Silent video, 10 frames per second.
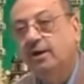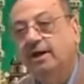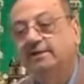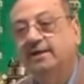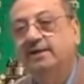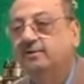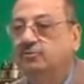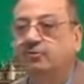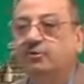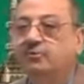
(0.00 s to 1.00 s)
and then
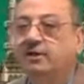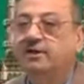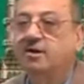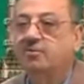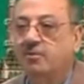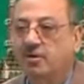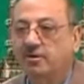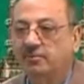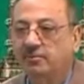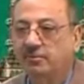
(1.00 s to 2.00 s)
we cannot
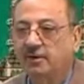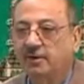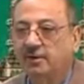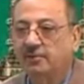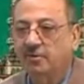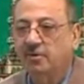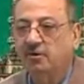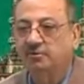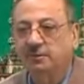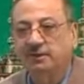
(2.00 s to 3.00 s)
pronounce
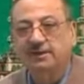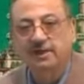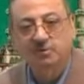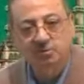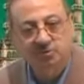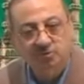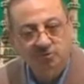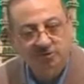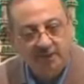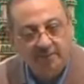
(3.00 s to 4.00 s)
because there are two
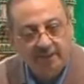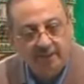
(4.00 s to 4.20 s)
sukuns coming.